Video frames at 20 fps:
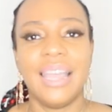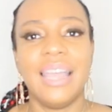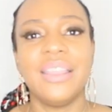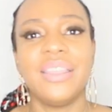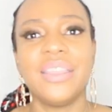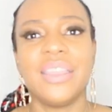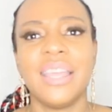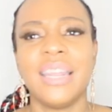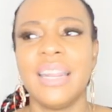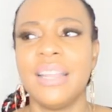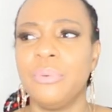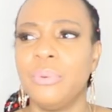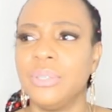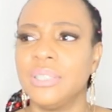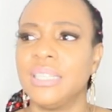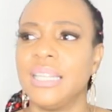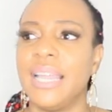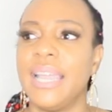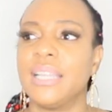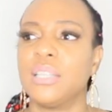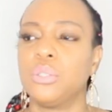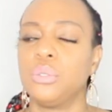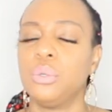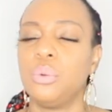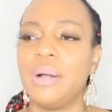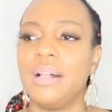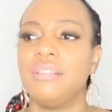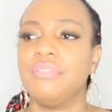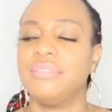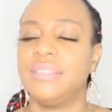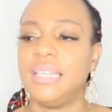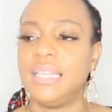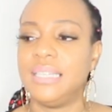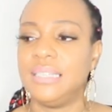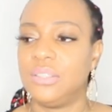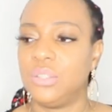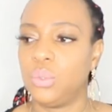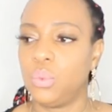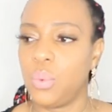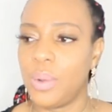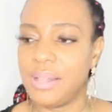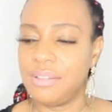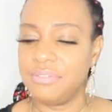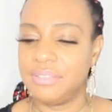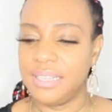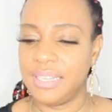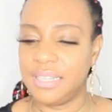and then I was like 12 days 12